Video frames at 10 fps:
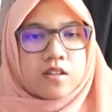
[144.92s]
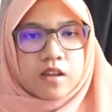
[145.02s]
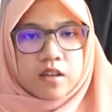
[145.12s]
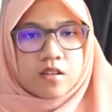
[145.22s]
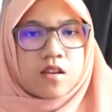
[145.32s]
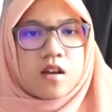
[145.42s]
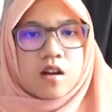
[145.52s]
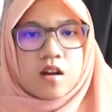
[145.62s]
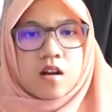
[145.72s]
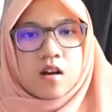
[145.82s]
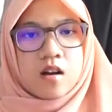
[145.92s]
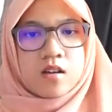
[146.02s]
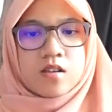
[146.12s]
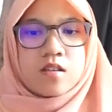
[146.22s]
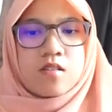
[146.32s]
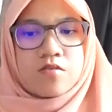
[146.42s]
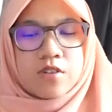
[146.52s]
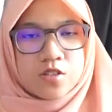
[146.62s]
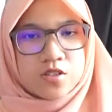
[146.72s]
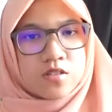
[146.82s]
that,
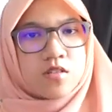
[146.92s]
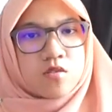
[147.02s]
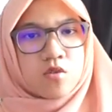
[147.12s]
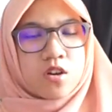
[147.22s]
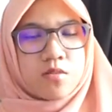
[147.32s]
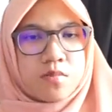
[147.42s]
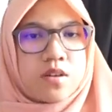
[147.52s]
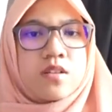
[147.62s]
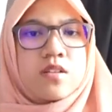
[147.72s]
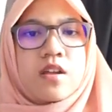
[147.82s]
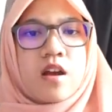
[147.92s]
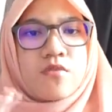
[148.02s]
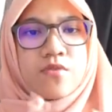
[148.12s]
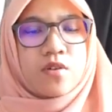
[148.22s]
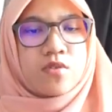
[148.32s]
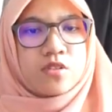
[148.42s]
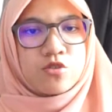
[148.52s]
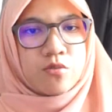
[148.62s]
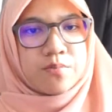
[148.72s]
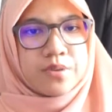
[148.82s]
functional requirements that are found in
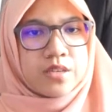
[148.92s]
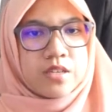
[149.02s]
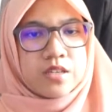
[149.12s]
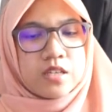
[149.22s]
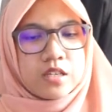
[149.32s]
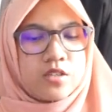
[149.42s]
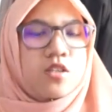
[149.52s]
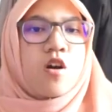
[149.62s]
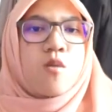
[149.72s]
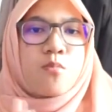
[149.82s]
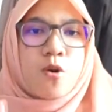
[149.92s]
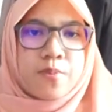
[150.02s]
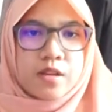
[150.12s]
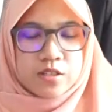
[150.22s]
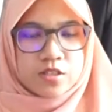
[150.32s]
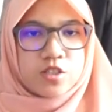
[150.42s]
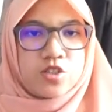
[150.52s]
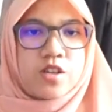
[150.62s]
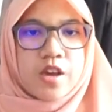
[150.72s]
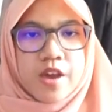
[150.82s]
Shopee is popular
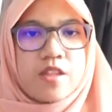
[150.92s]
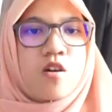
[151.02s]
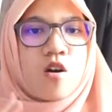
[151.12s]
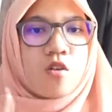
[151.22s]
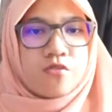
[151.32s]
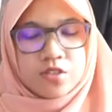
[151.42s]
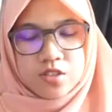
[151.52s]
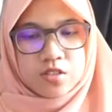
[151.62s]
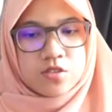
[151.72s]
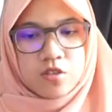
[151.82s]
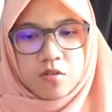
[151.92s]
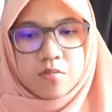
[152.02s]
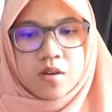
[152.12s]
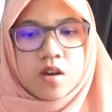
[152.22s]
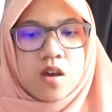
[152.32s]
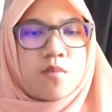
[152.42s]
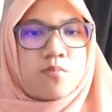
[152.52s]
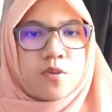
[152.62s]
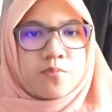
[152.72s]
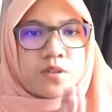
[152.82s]
search and official shop.
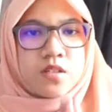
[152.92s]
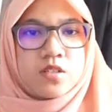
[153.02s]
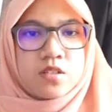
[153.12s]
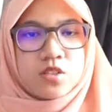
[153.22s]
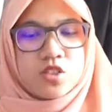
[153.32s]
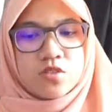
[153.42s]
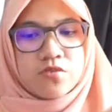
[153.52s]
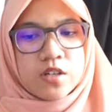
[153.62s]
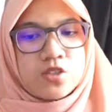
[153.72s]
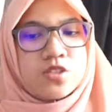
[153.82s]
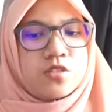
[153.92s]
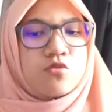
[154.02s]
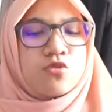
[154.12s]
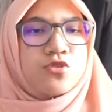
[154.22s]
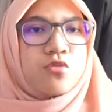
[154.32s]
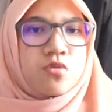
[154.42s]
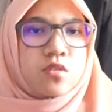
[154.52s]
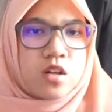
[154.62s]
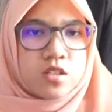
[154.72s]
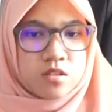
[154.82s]
Popular search is function to show to
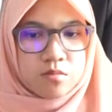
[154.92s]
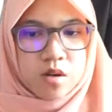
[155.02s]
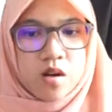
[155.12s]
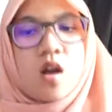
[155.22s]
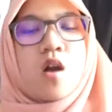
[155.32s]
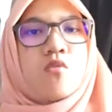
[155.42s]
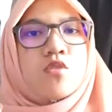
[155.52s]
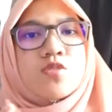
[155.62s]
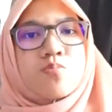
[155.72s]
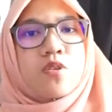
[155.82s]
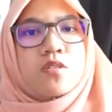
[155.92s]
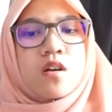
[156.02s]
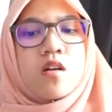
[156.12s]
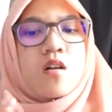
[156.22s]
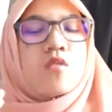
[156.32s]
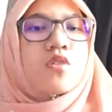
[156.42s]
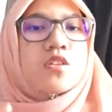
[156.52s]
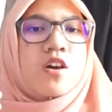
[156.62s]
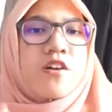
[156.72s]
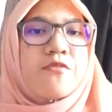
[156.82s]
customer which product
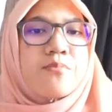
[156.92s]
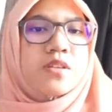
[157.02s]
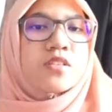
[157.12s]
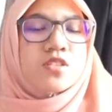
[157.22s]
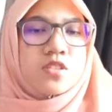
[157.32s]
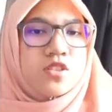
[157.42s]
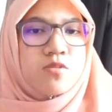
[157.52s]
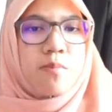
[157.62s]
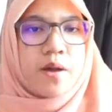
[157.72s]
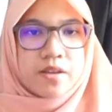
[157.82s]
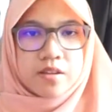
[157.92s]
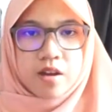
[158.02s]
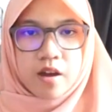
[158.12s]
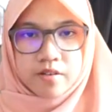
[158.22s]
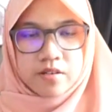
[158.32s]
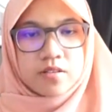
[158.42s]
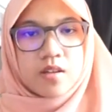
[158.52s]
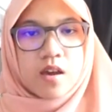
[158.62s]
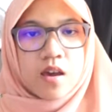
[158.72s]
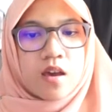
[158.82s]
always have been searched by the others,
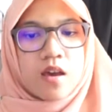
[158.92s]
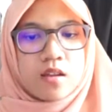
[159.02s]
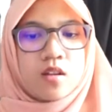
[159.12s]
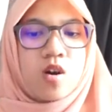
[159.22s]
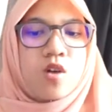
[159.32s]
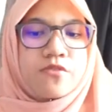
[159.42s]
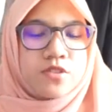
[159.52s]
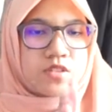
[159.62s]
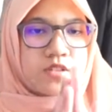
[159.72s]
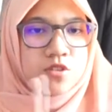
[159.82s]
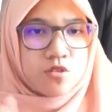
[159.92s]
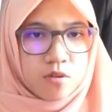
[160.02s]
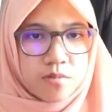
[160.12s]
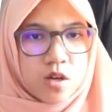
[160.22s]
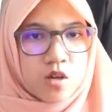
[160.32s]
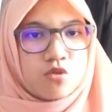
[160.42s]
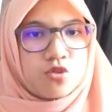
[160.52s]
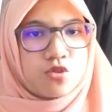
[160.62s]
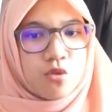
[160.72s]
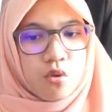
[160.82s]
and official shop to
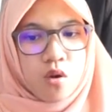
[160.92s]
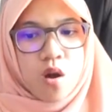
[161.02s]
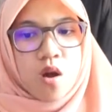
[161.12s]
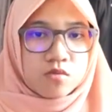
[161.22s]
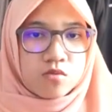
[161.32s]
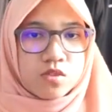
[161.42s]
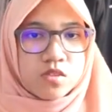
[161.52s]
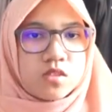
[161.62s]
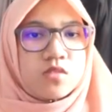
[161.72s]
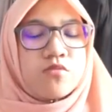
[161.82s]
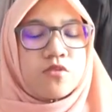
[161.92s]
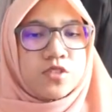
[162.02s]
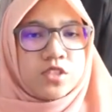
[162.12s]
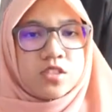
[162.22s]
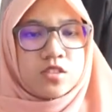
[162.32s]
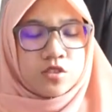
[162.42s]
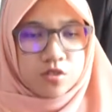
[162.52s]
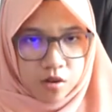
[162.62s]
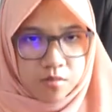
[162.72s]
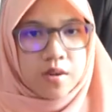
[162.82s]
show which is official
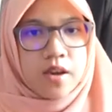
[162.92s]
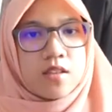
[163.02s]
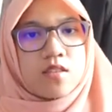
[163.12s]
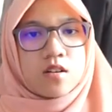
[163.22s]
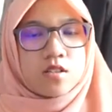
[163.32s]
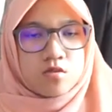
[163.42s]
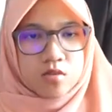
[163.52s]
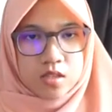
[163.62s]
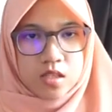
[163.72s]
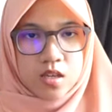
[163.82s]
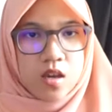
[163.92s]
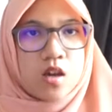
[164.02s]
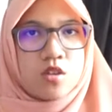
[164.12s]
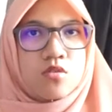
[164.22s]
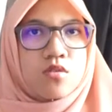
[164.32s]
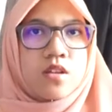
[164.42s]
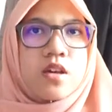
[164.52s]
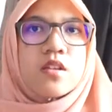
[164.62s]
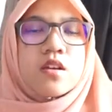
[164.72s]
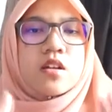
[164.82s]
shop and trustworthy, so
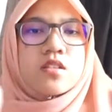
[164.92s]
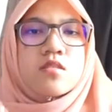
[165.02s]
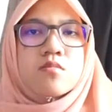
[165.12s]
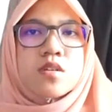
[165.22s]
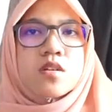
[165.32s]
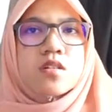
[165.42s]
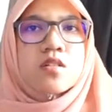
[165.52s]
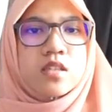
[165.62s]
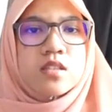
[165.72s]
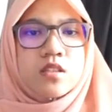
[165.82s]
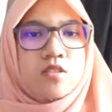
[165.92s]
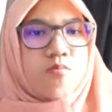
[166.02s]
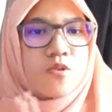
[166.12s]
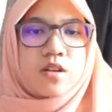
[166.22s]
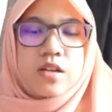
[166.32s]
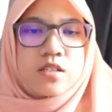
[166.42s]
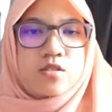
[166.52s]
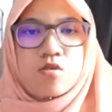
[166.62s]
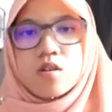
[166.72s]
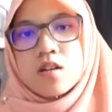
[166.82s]
that customer think that product
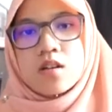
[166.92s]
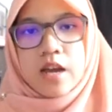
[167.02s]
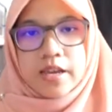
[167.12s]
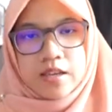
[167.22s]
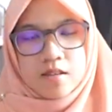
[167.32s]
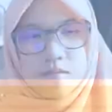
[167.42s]
is not a lie.